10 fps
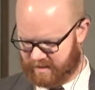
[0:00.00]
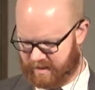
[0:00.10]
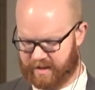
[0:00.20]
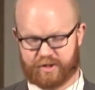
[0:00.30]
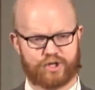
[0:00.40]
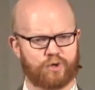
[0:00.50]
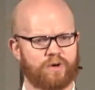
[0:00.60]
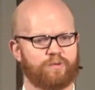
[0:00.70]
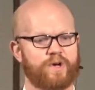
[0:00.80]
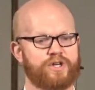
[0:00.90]
In
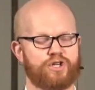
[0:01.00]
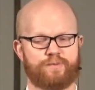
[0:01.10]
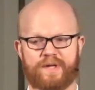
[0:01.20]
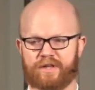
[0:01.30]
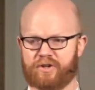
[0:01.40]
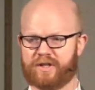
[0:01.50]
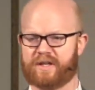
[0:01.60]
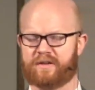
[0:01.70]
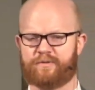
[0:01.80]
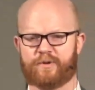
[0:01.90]
short, we should be
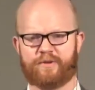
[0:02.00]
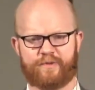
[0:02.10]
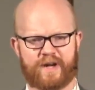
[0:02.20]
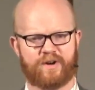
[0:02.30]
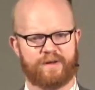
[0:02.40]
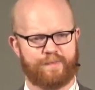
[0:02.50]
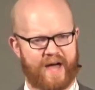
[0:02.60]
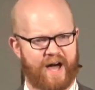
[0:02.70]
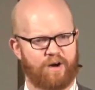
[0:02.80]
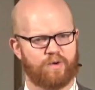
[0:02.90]
looking for the very
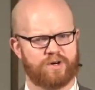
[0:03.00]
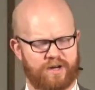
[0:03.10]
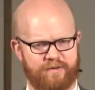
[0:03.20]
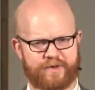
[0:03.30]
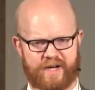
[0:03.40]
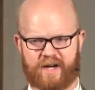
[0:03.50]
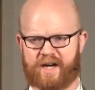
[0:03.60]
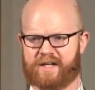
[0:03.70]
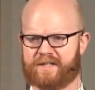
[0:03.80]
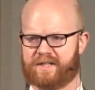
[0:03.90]
power of
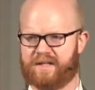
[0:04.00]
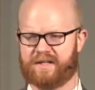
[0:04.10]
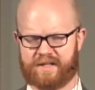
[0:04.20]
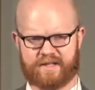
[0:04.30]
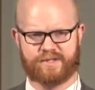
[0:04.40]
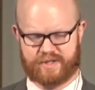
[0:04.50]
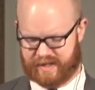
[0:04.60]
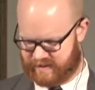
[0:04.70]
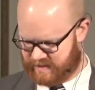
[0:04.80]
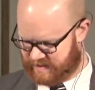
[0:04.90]
God in
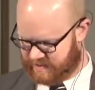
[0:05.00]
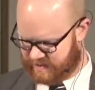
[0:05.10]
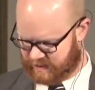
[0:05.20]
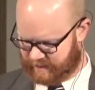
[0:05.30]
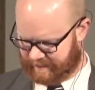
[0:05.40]
Jesus.